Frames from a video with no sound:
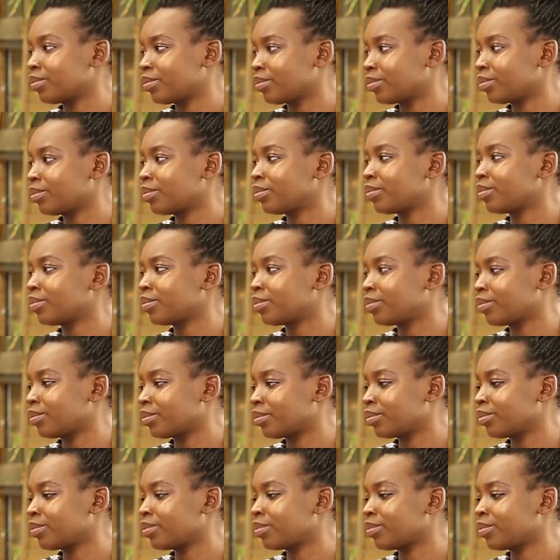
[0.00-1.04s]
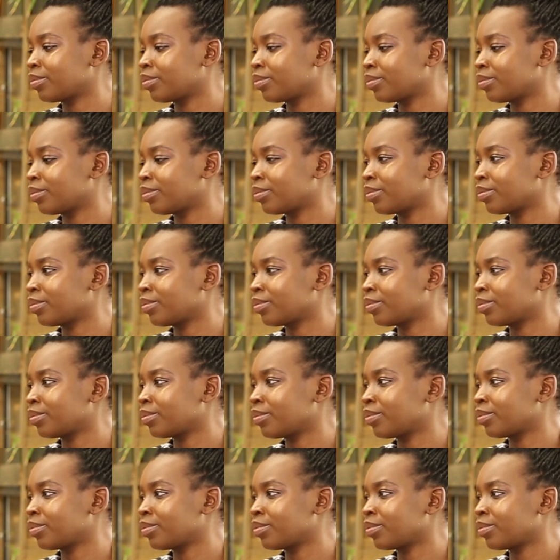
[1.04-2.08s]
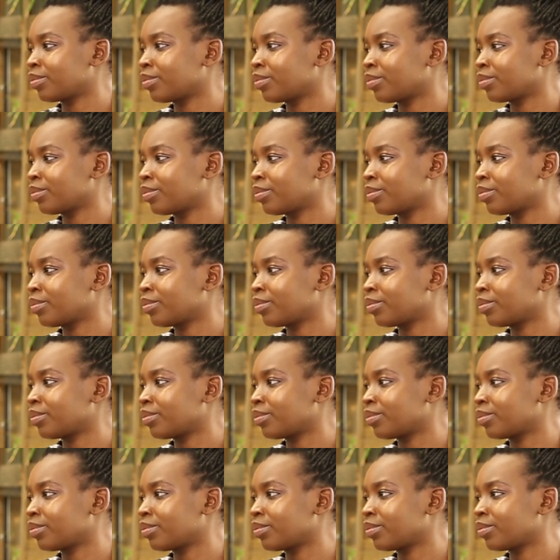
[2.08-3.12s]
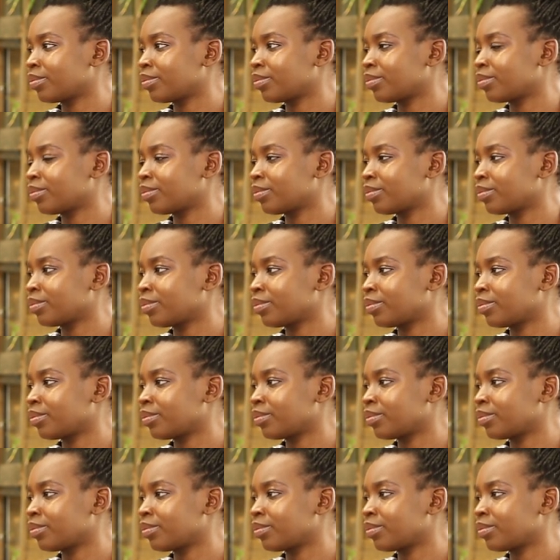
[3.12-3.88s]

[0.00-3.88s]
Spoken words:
(not speaking)